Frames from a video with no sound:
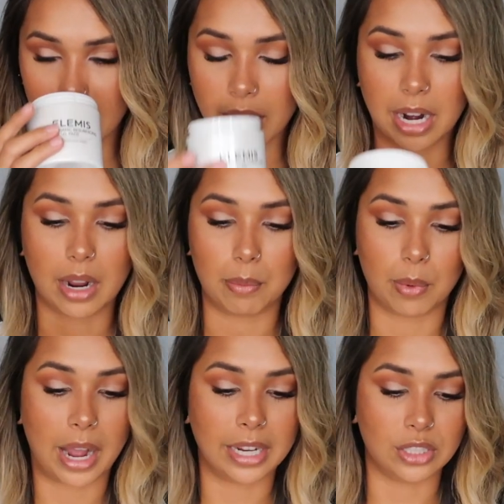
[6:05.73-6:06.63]
and
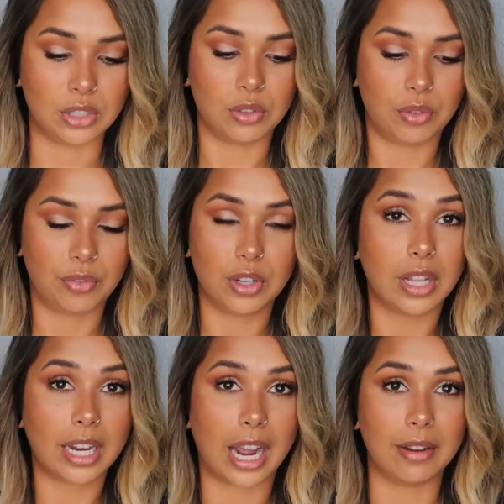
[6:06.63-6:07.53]
I do feel
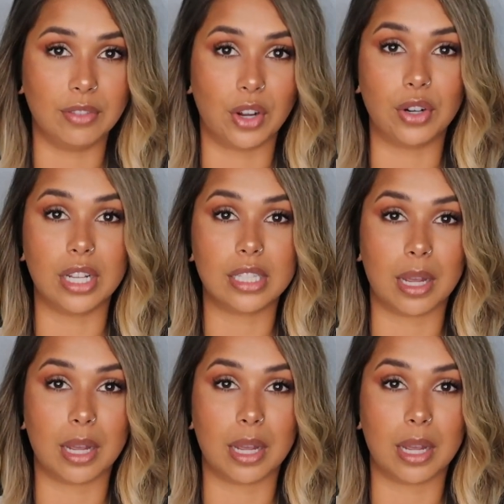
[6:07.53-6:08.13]
like I've noticed